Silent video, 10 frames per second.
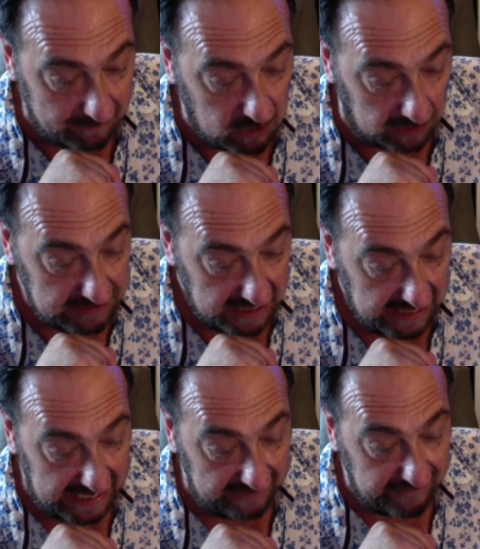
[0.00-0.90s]
called
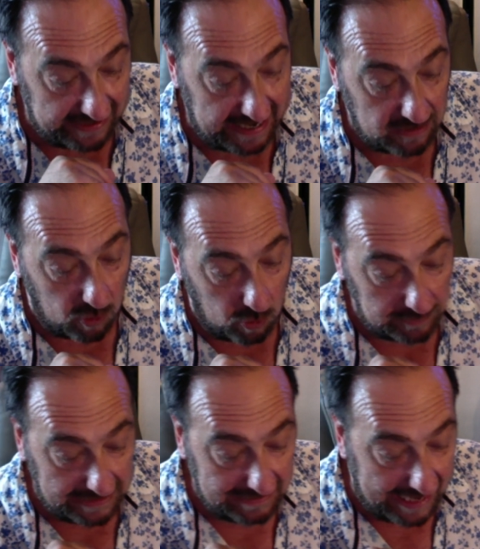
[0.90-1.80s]
If I Can
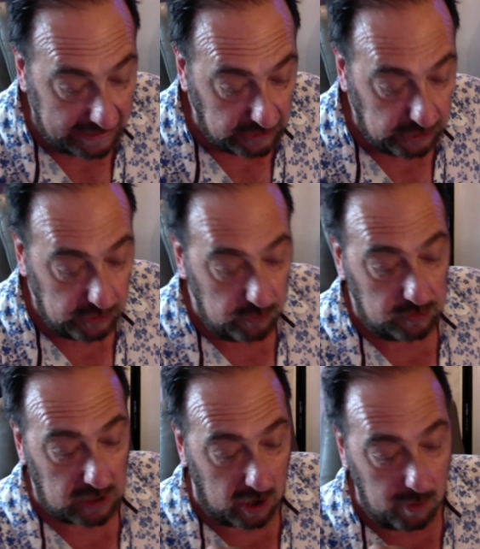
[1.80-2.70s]
Only Let You
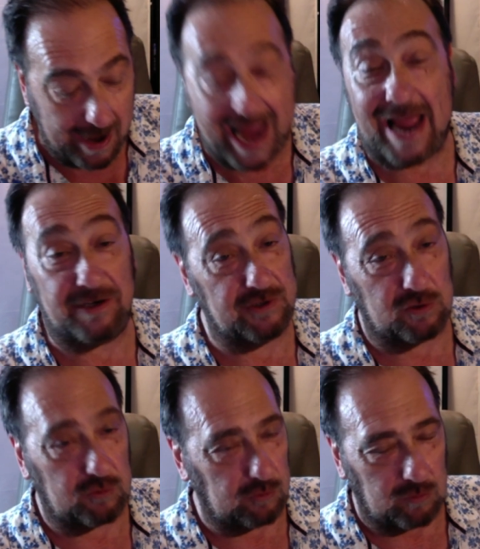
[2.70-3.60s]
Go and
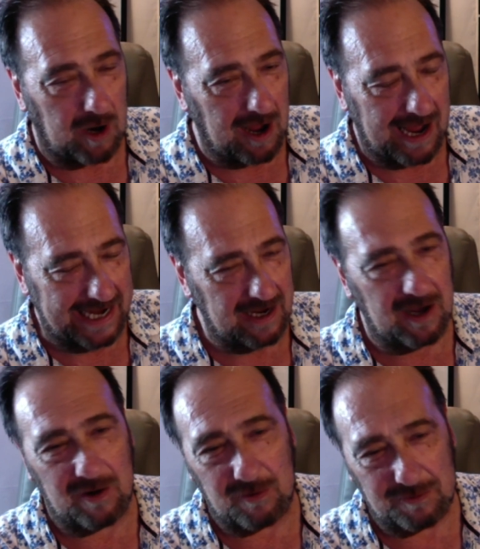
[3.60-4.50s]
Cry.
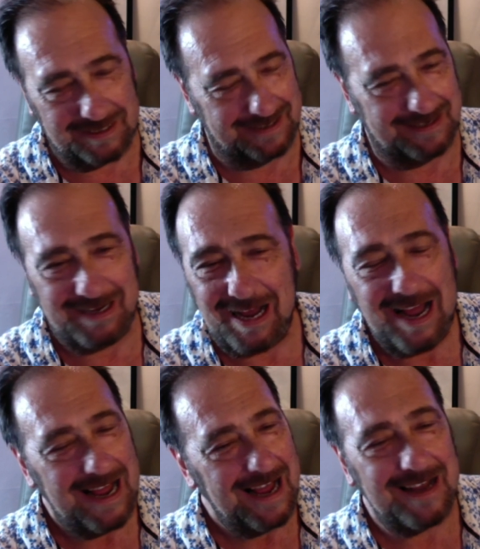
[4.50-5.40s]
Oh,
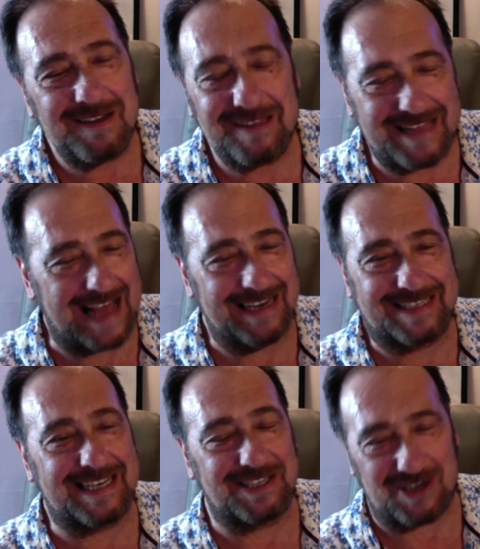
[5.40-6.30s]
that is
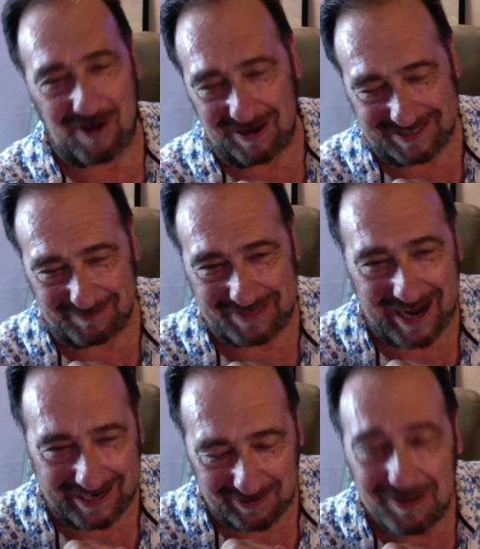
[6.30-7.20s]
such an awesome
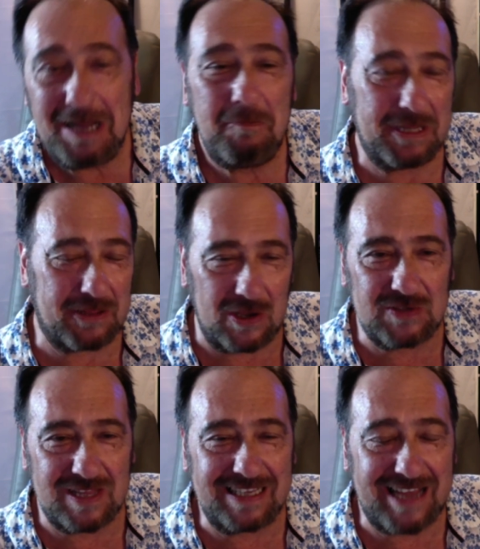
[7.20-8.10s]
title. But those
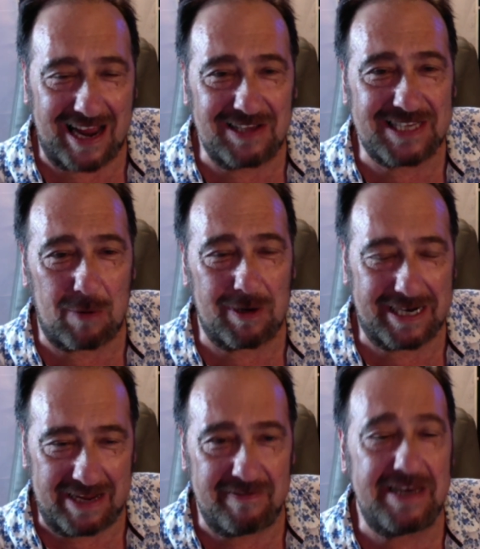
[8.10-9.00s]
are the titles that were
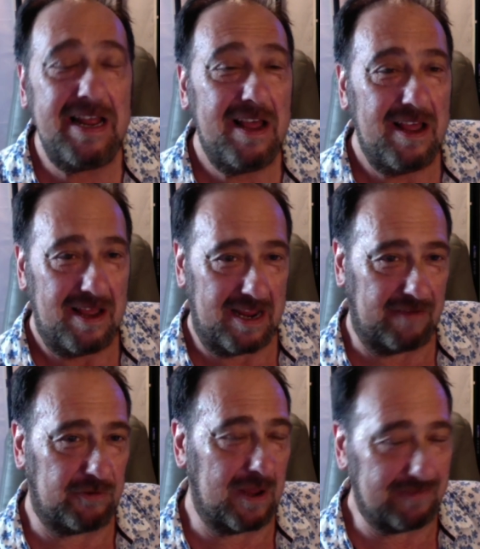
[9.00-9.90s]
given.
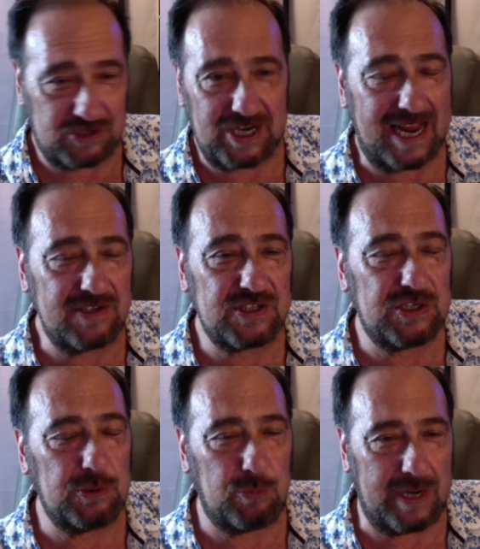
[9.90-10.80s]
If you have a chance
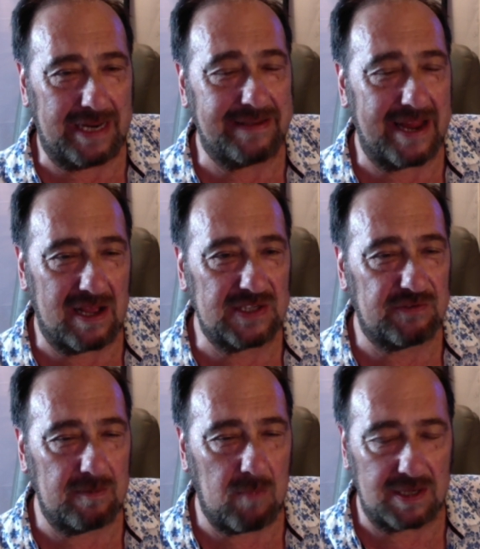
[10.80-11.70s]
to read Tales
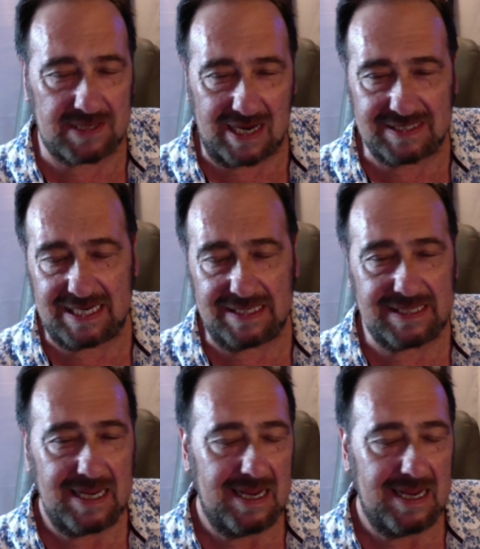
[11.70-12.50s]
from Mos Eisley's